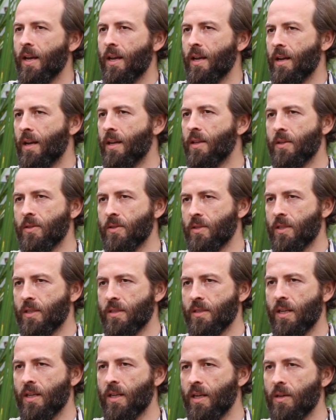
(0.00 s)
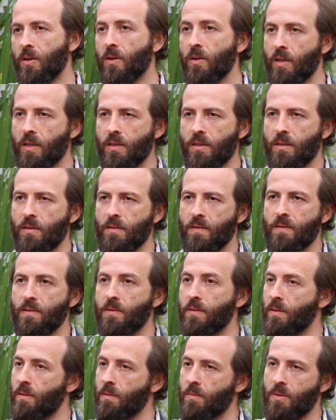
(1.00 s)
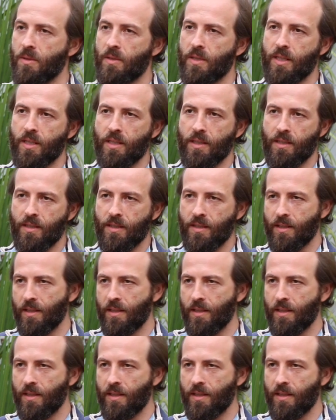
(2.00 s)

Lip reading: And others are going to say like, oh, he's so boring.